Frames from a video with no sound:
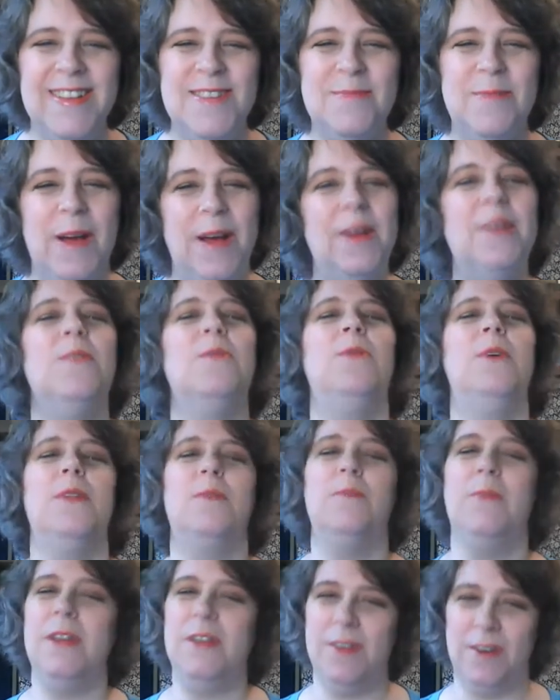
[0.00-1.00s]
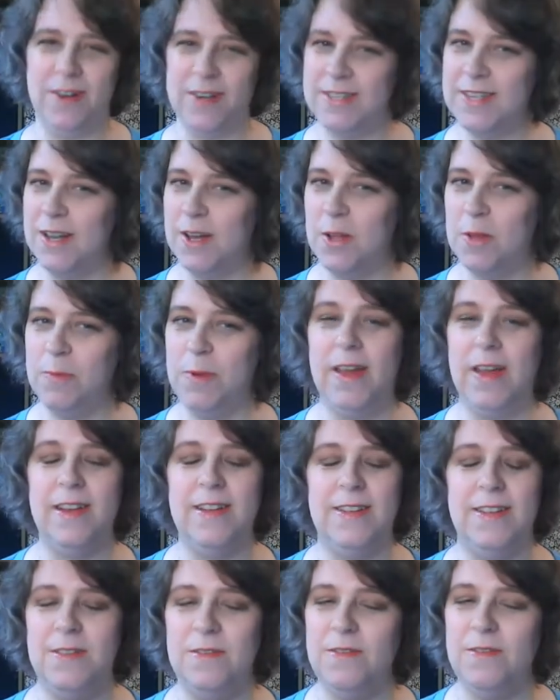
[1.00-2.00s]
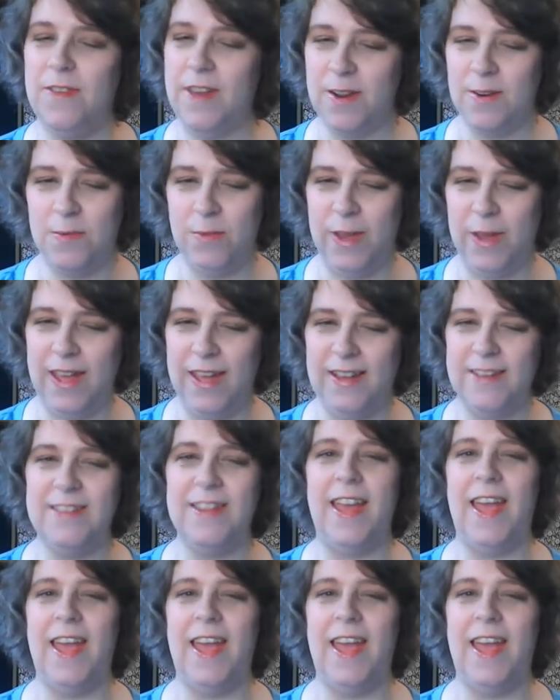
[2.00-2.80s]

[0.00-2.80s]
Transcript: But with my daughter's help, I did in fact wait,